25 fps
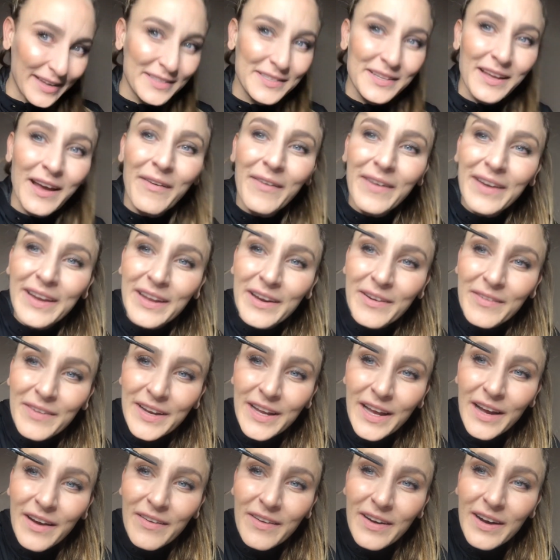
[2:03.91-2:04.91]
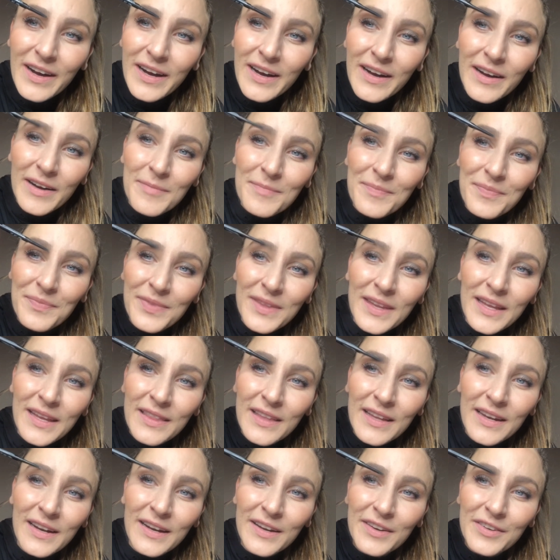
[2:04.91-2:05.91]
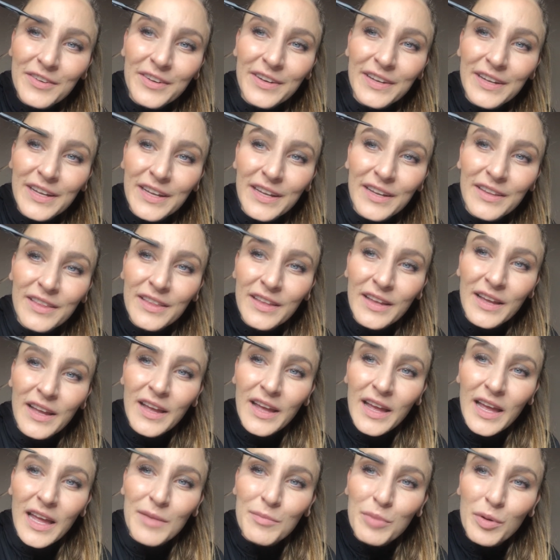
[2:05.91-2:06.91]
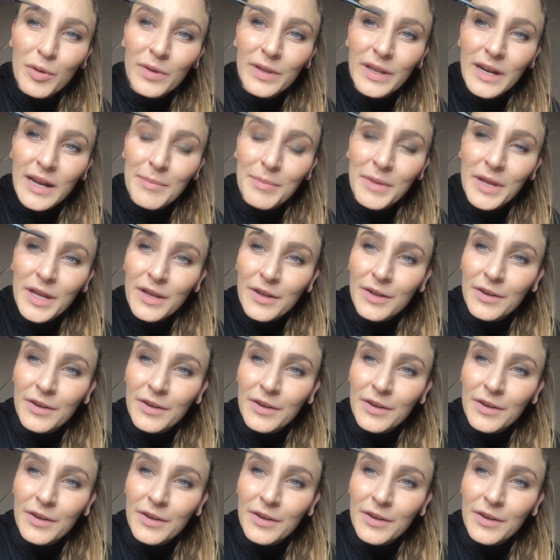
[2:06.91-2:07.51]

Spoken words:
So here we go, and then underneath and pull it up.